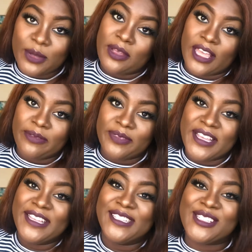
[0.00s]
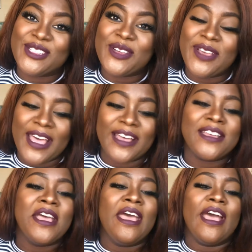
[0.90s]
Okay. So
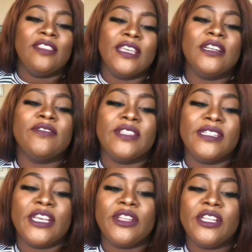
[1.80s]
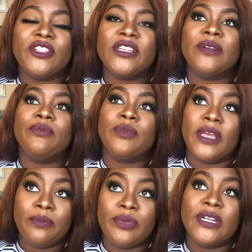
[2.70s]
yeah, at the end of the day, you need to
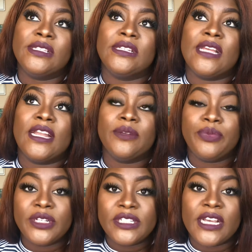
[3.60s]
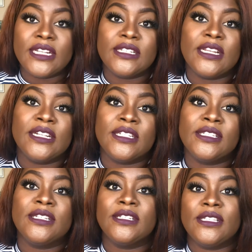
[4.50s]
embrace it and appreciate it and
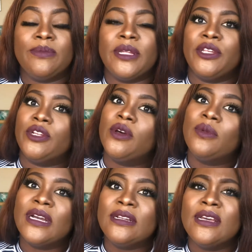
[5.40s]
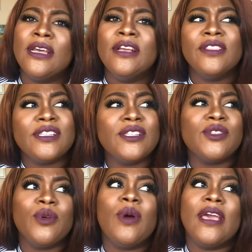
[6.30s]
just accept that, you know what? This
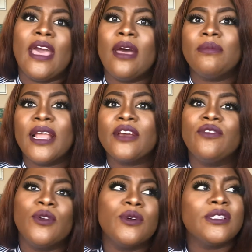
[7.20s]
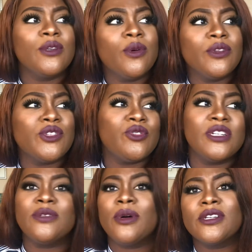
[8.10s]
is who I am. Like flaws and all,
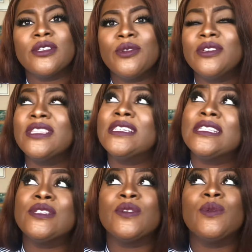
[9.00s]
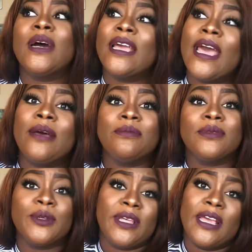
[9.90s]
stretch marks and all, this is who I
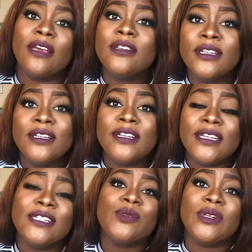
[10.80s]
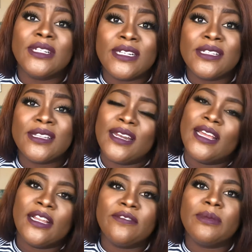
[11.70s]
am. Okay. It is what it is. And
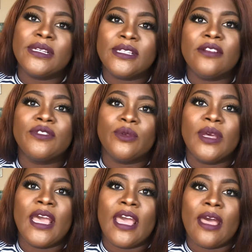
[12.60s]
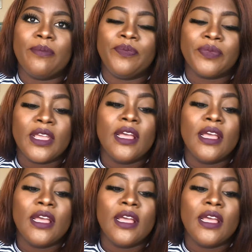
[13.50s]
I love myself the way I am.